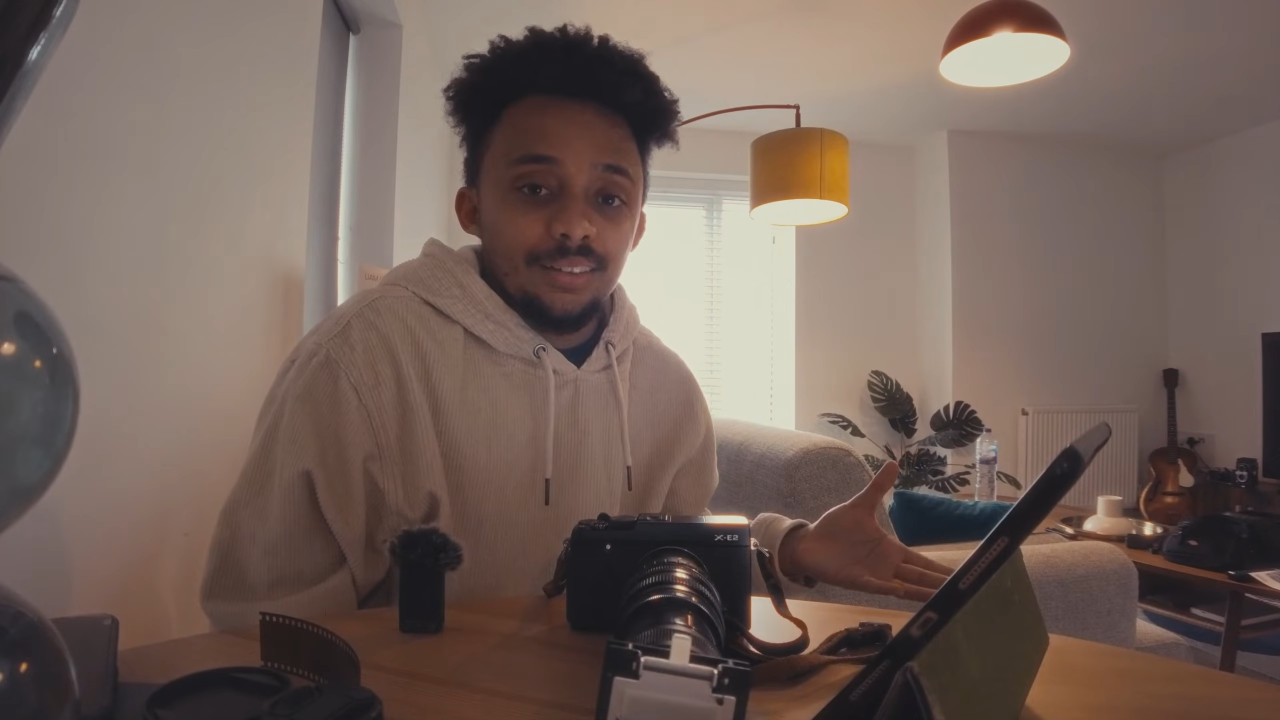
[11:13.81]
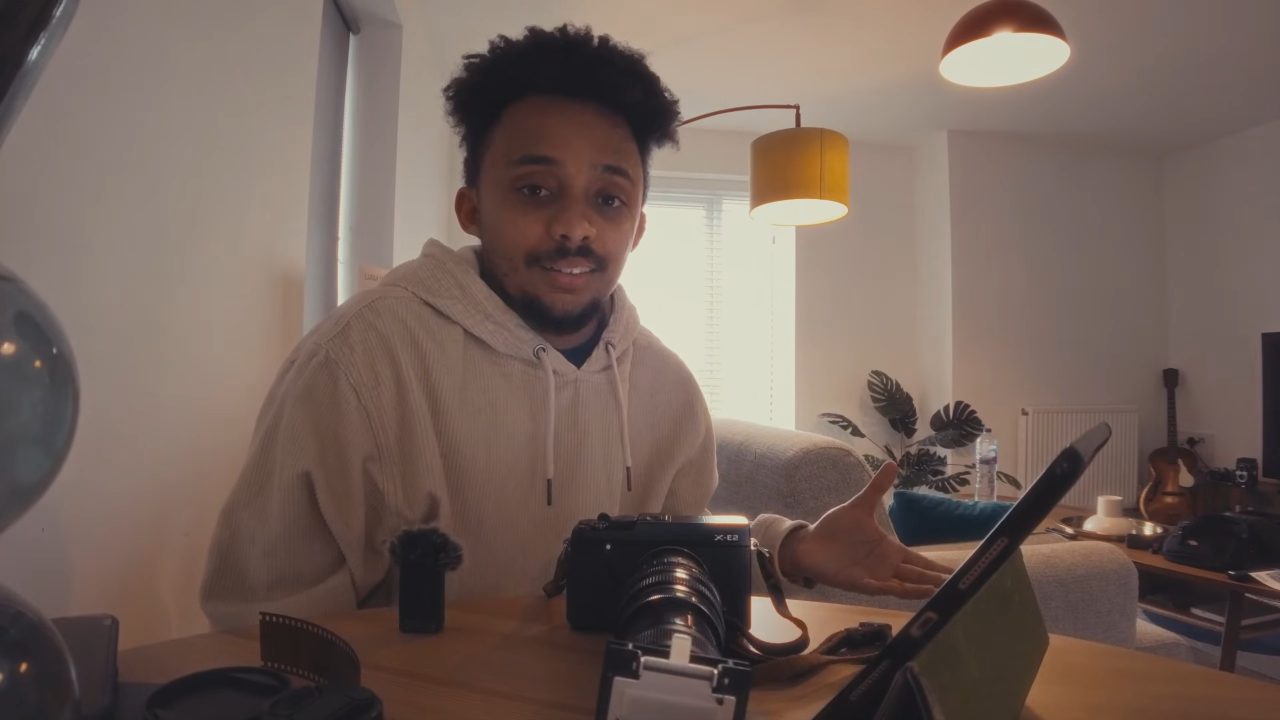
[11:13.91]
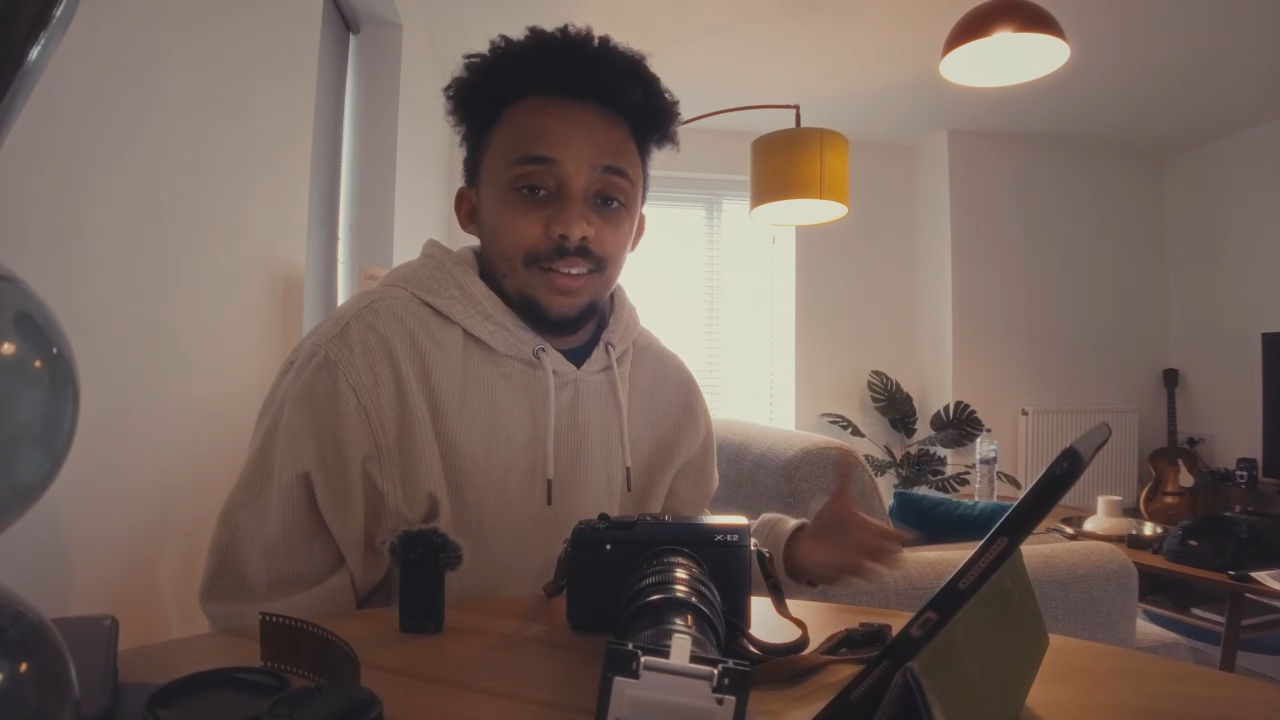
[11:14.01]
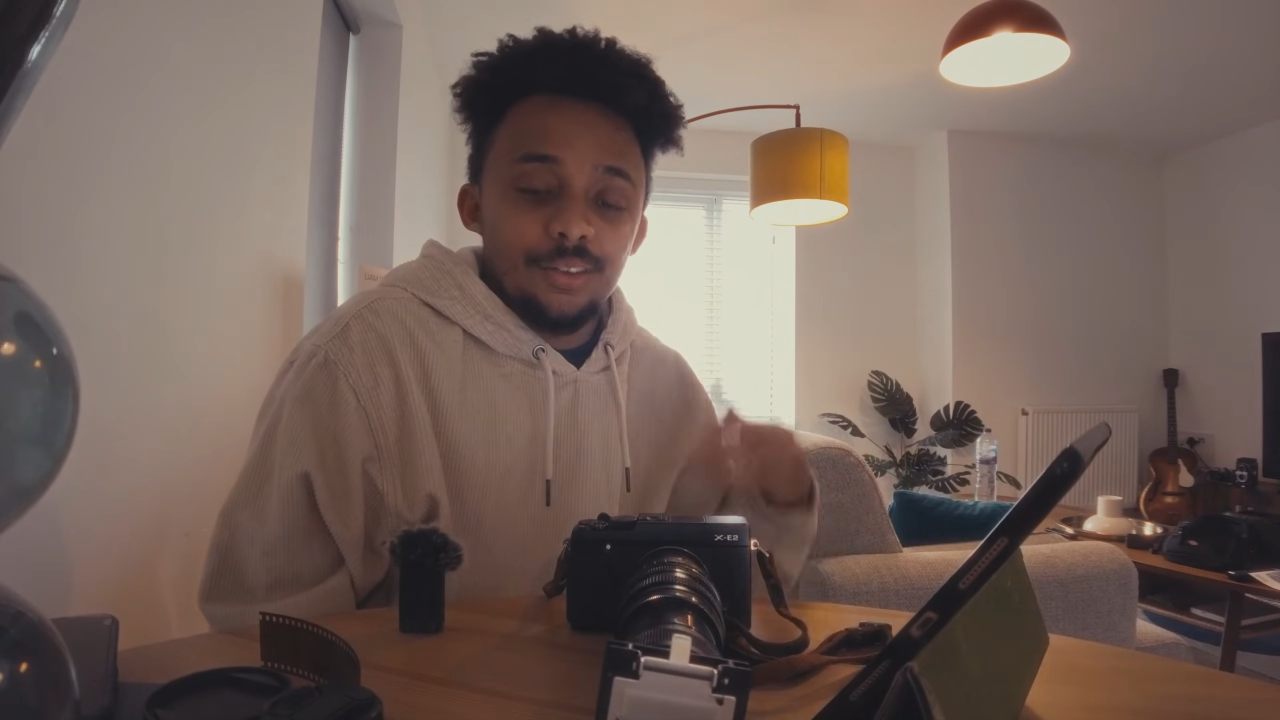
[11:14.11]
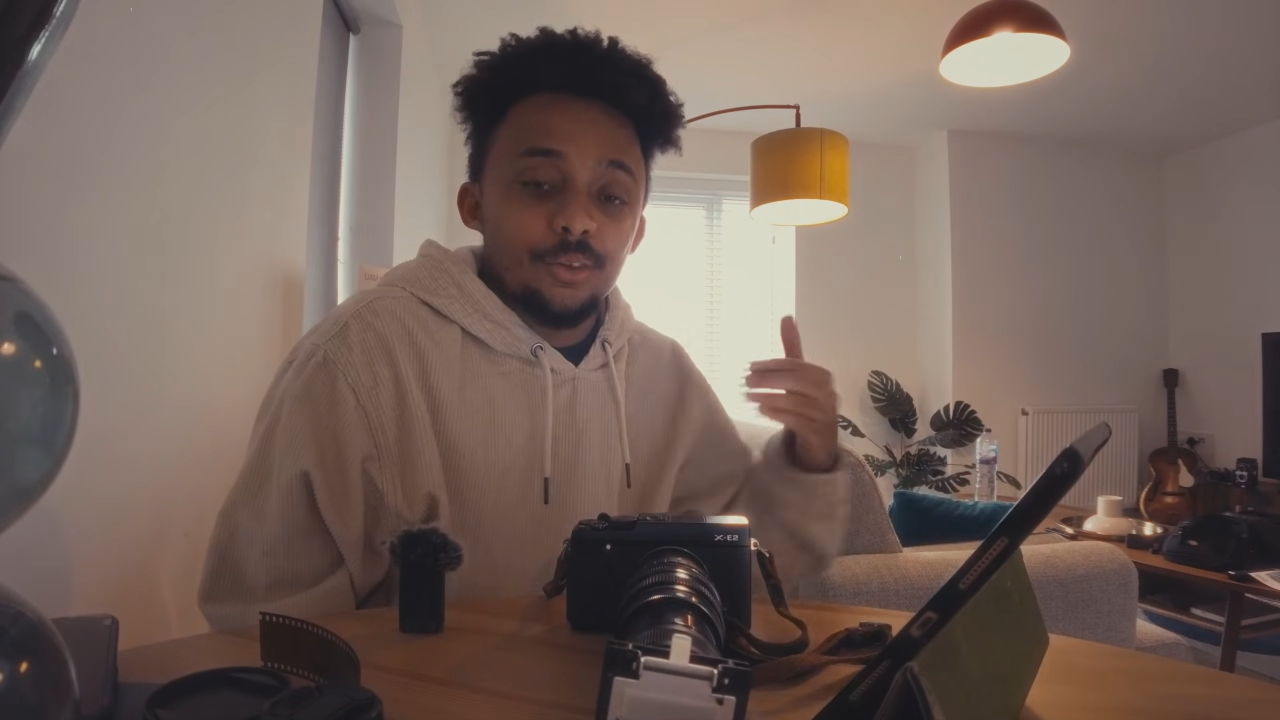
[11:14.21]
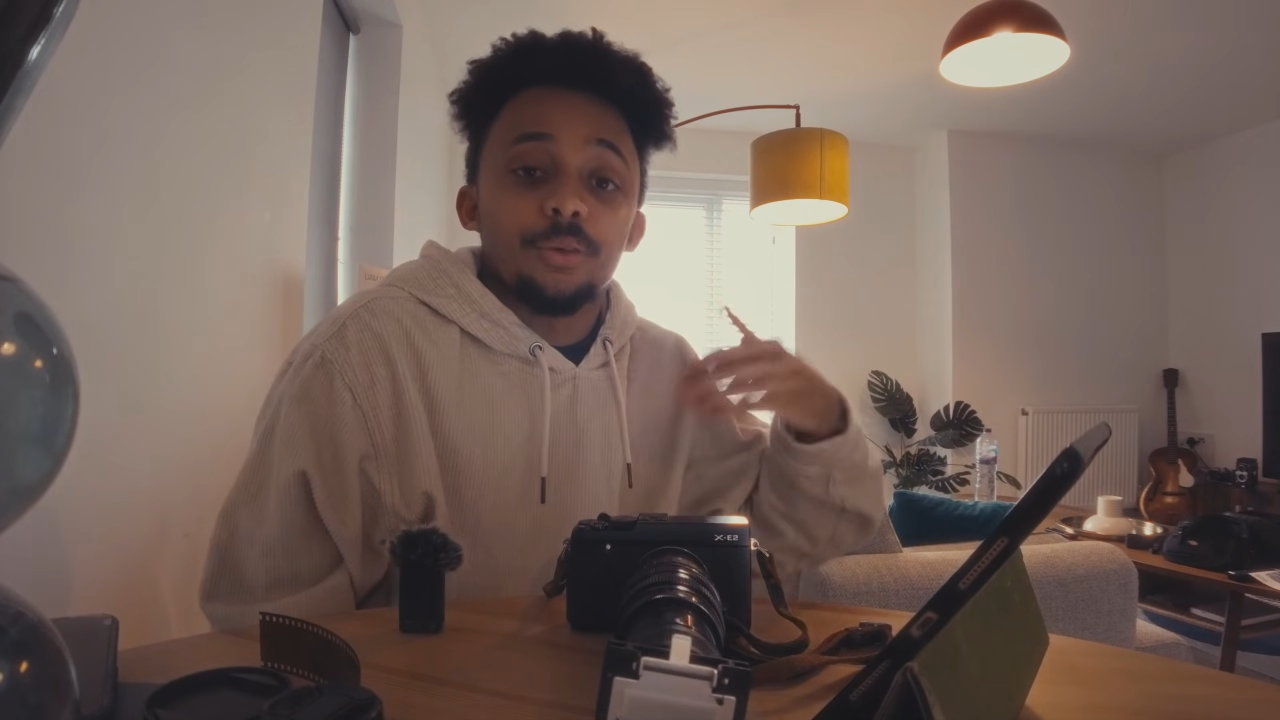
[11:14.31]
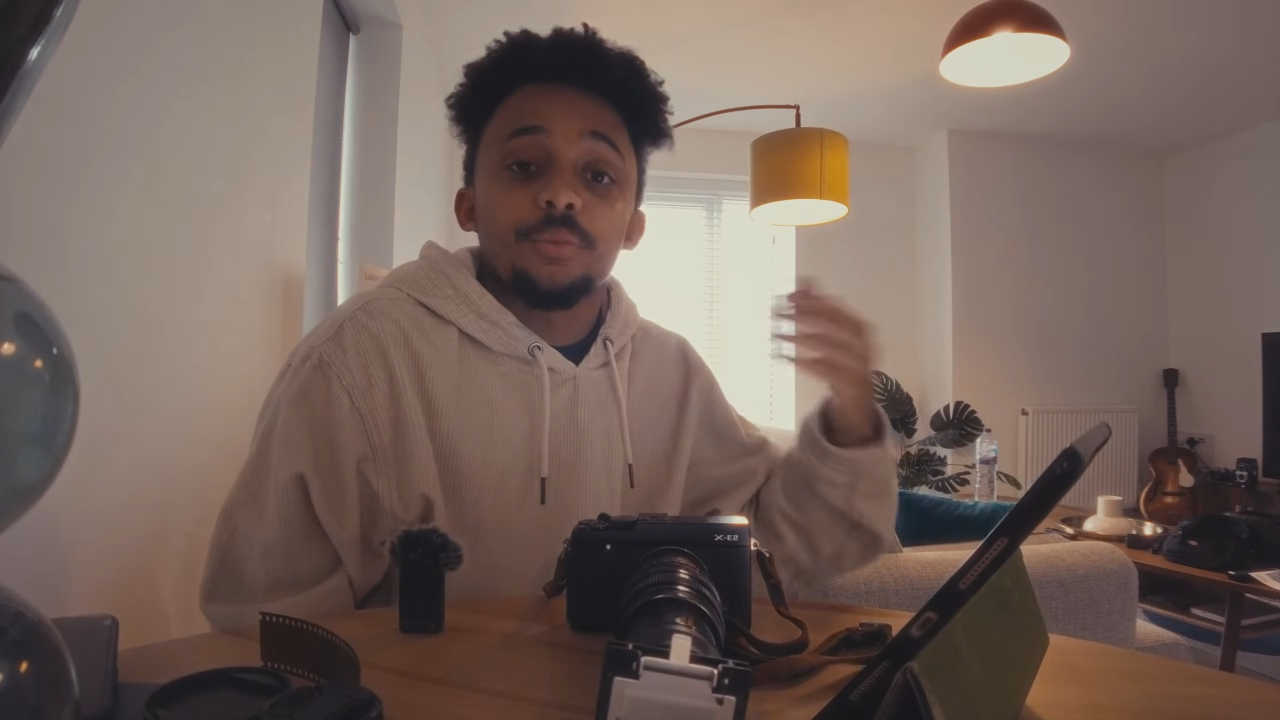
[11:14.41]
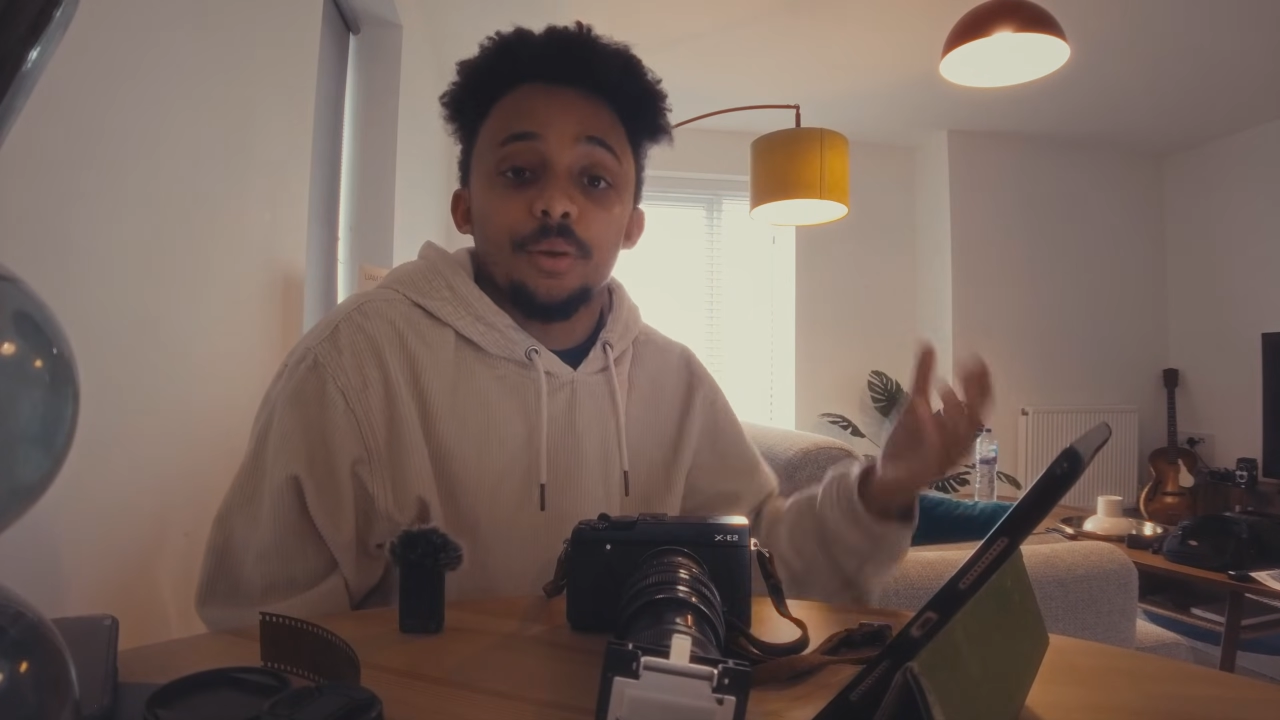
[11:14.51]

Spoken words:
There's no room